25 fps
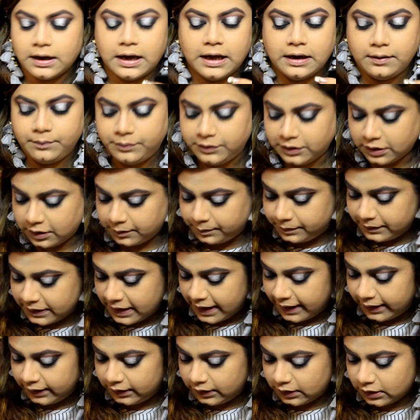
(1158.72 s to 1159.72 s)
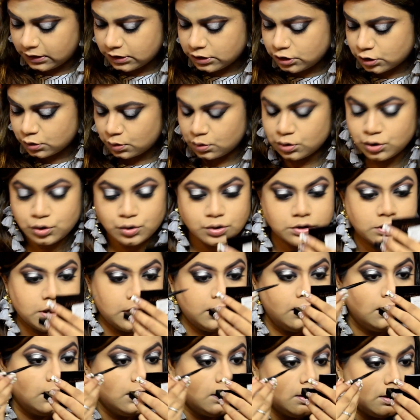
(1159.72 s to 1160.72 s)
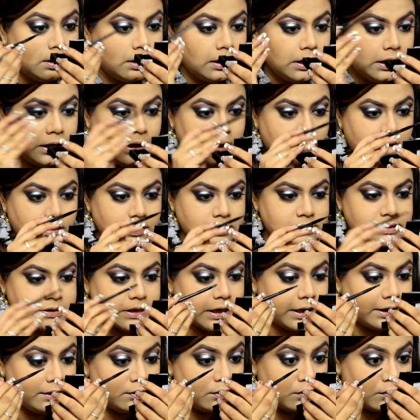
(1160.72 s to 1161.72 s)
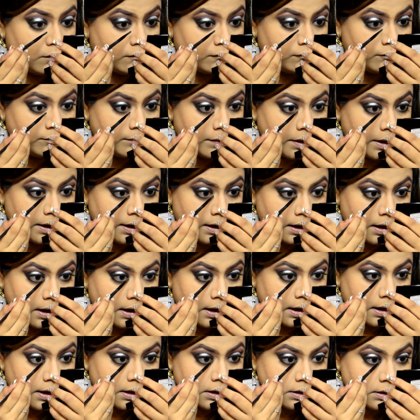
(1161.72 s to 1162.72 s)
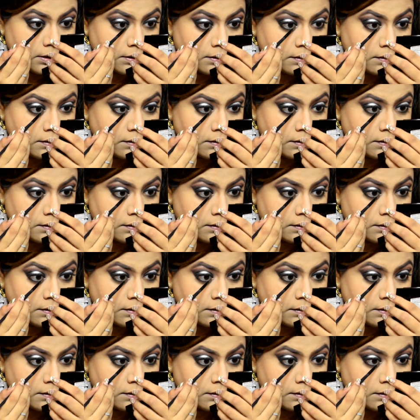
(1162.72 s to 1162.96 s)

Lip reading: I'll be applying it onto the inner side of my eyes.